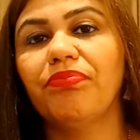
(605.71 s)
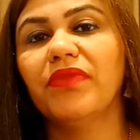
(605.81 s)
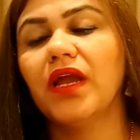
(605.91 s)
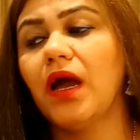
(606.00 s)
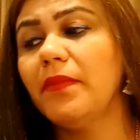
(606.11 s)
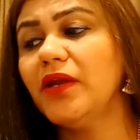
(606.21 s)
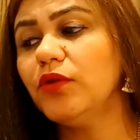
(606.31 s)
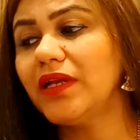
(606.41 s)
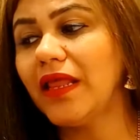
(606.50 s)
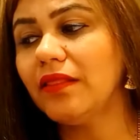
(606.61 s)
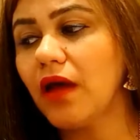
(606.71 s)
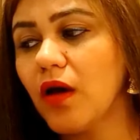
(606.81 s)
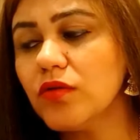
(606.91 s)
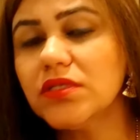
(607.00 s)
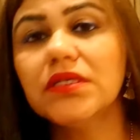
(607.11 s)
Coming to the 10th
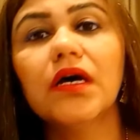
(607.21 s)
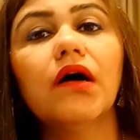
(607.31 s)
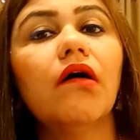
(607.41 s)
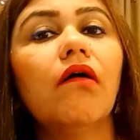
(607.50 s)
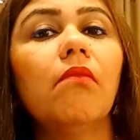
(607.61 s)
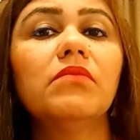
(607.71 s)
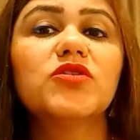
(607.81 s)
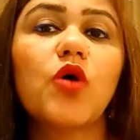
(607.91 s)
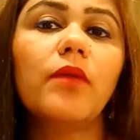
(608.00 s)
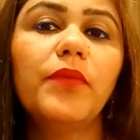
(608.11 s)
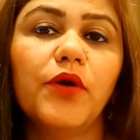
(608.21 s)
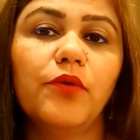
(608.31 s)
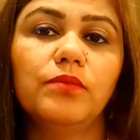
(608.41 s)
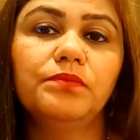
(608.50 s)
house, uh, Scorpio